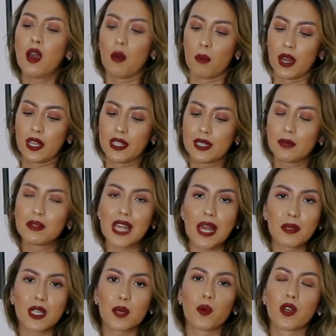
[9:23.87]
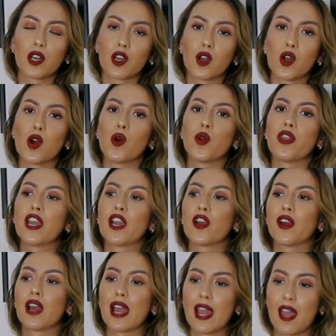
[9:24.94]
but sometimes I want to go
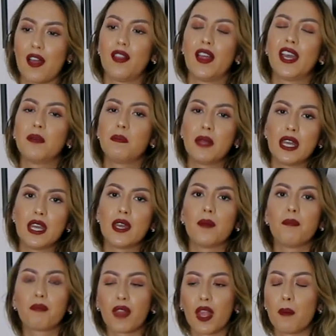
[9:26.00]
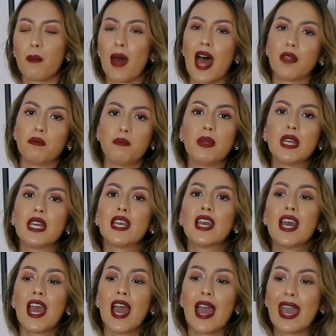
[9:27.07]
there and like be a bad B.